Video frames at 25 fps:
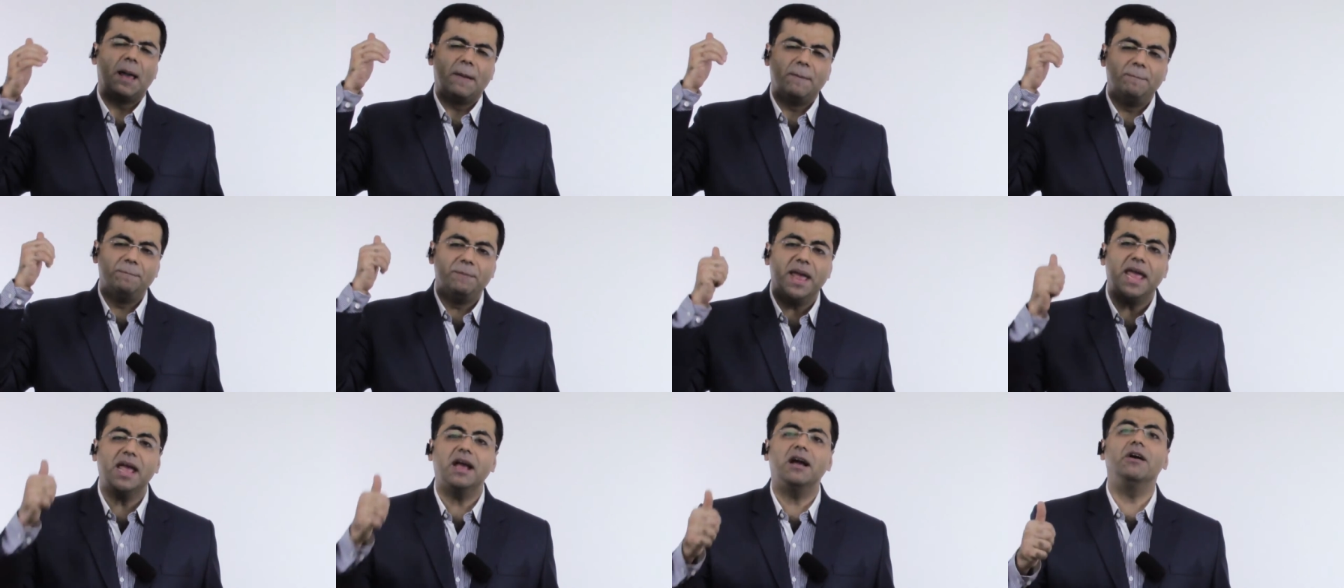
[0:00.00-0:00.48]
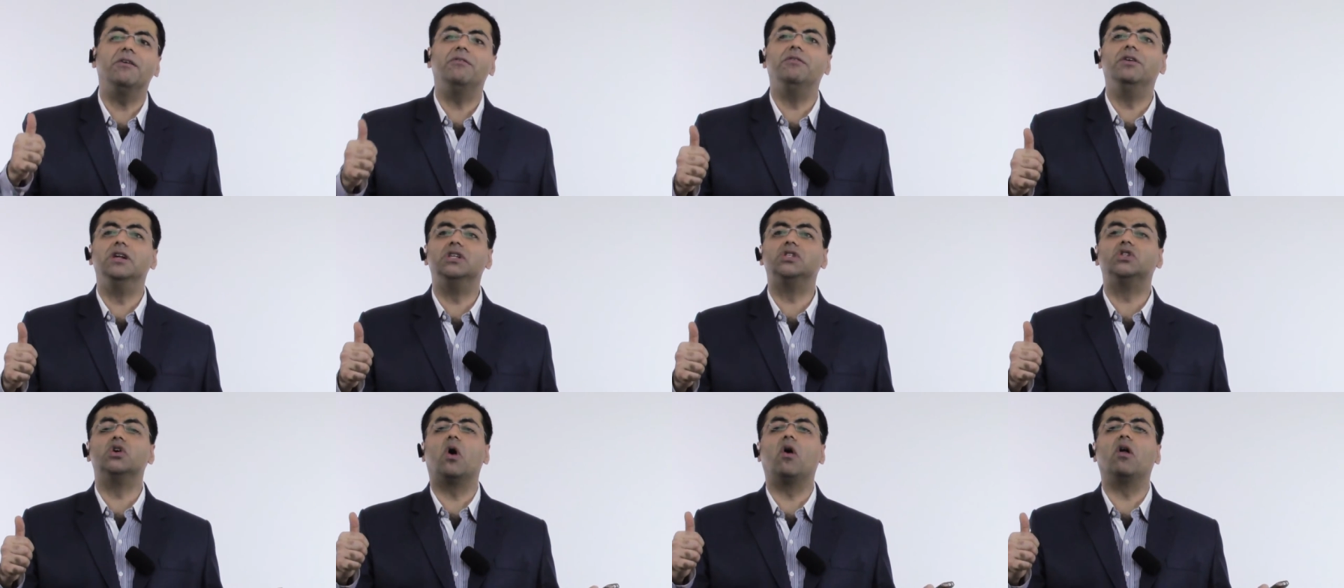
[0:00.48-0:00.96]
make a
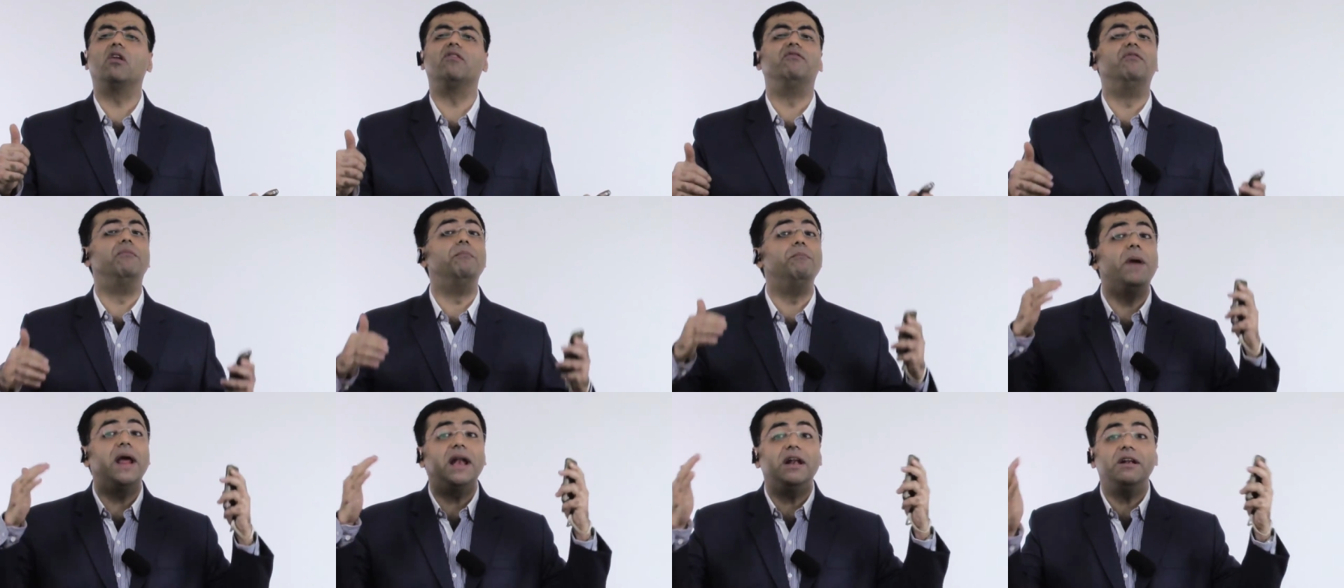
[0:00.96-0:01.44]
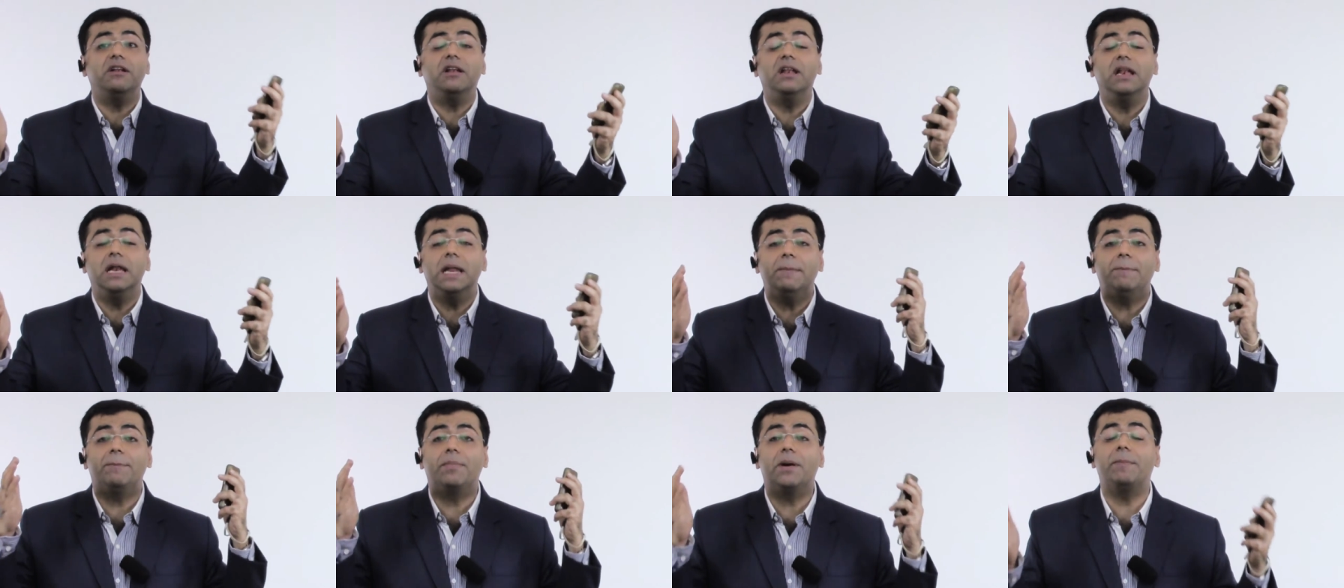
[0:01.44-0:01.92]
resolve,
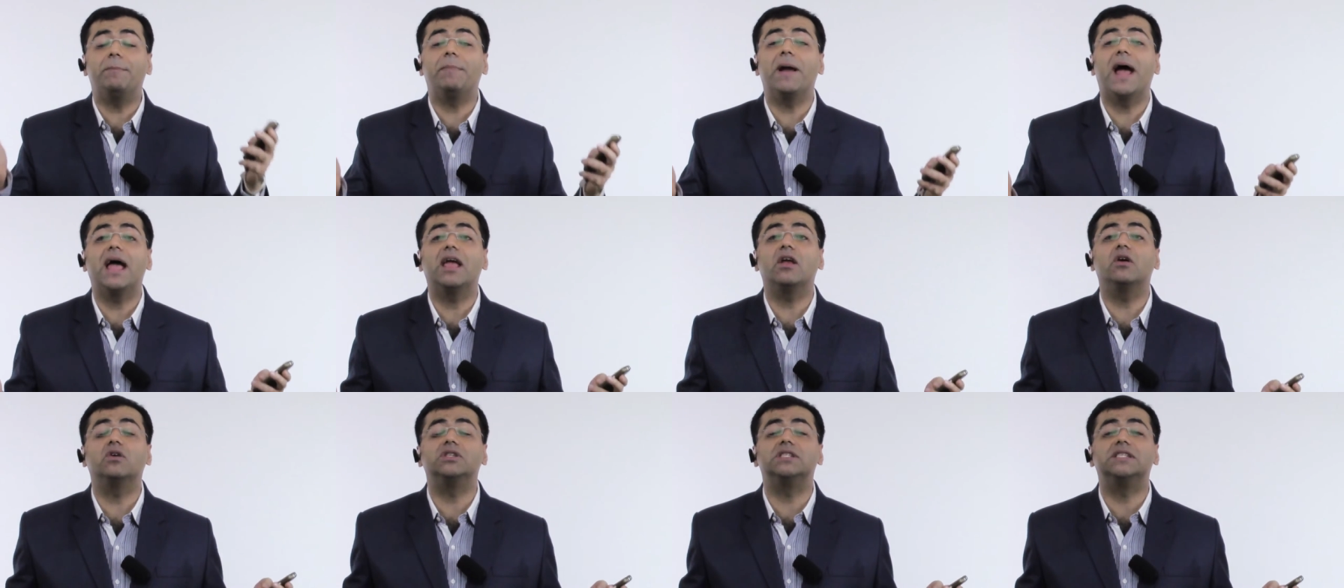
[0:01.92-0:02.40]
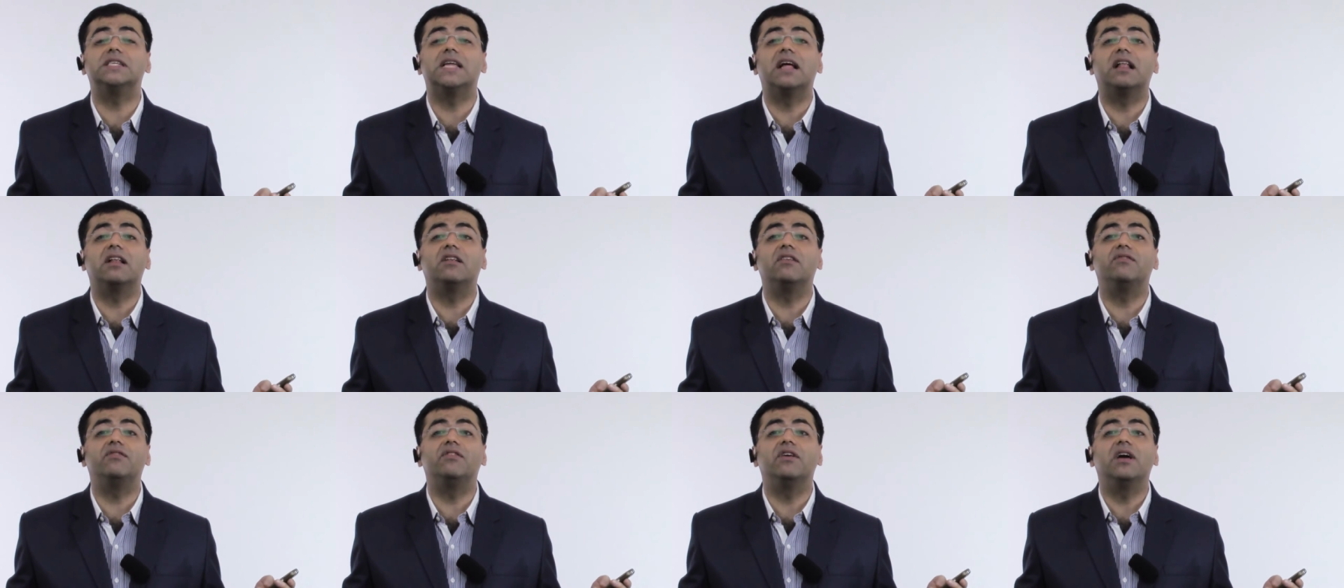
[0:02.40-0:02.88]
mentally prepare
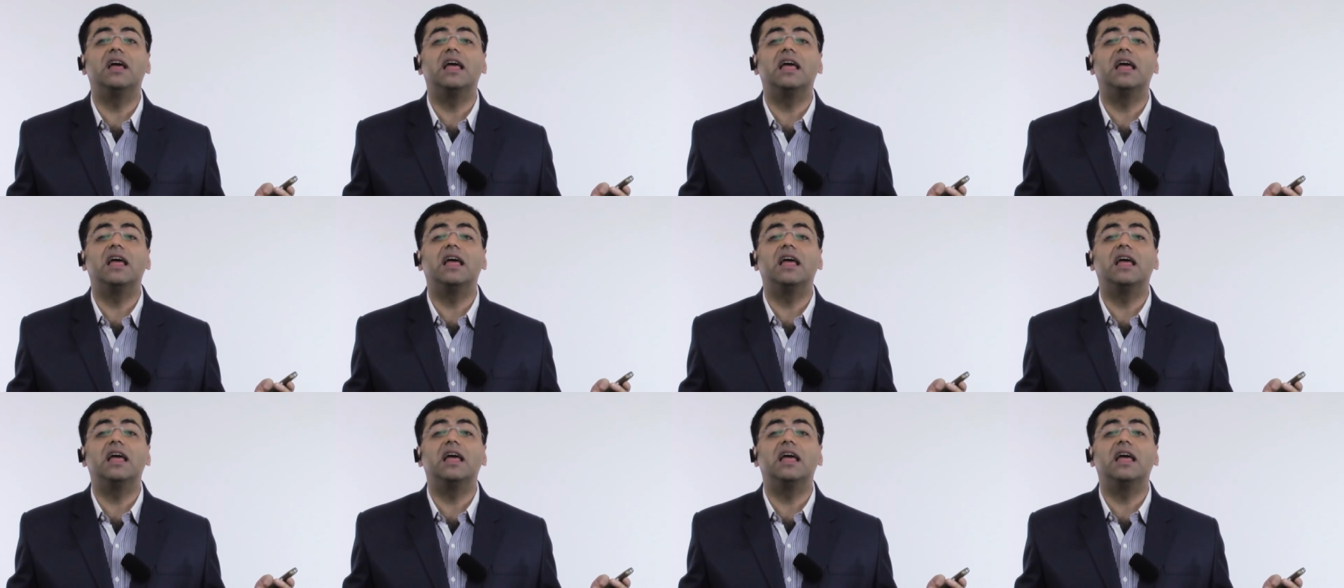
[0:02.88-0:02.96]
yourself